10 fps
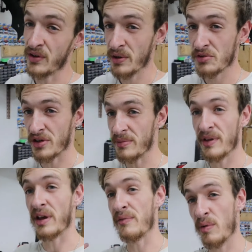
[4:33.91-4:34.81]
dealership,
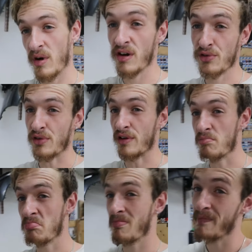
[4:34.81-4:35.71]
they give you a washer.
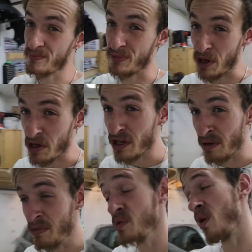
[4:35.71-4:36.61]
They didn't
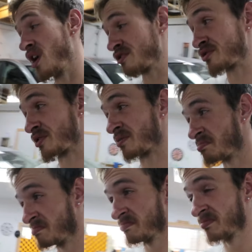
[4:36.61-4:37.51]
give me a washer.
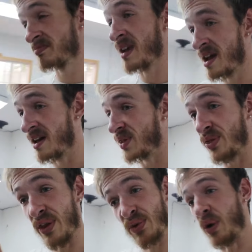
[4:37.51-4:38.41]

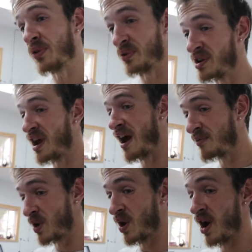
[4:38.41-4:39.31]
This also didn't
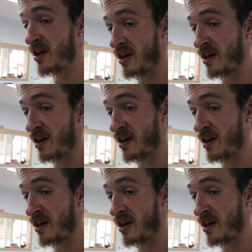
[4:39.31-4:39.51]
have one on